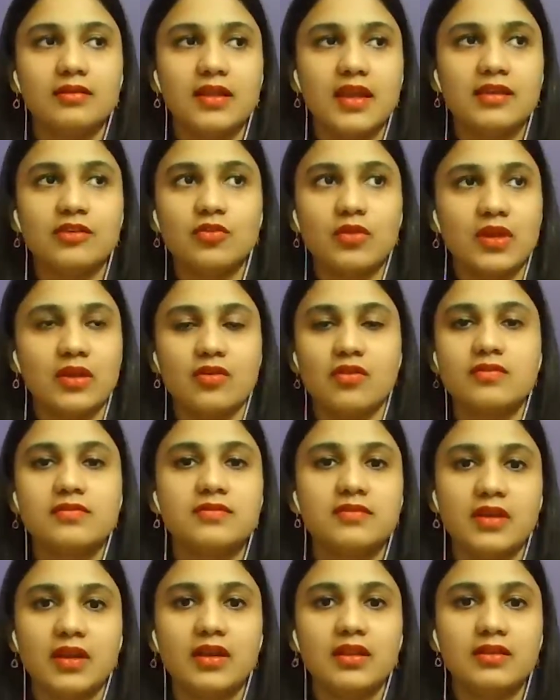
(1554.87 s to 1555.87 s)
like you cannot
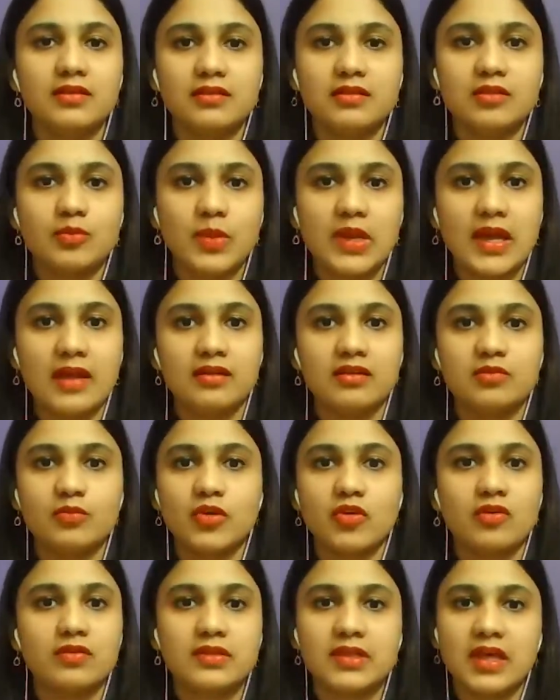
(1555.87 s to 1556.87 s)
study these planets
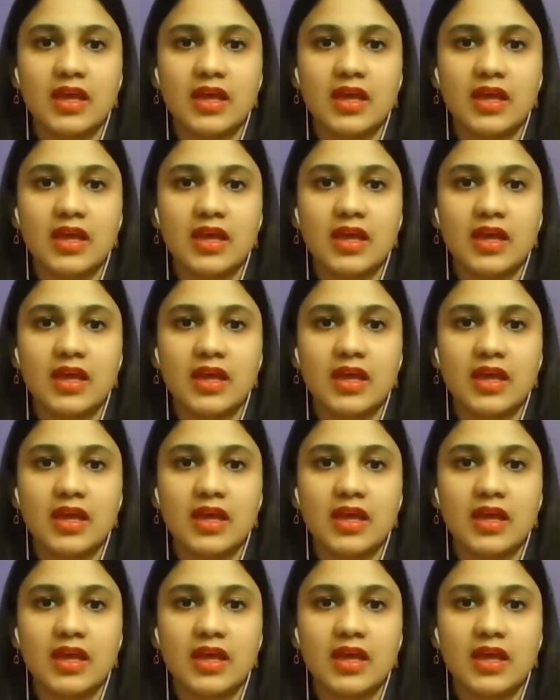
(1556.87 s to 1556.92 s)
because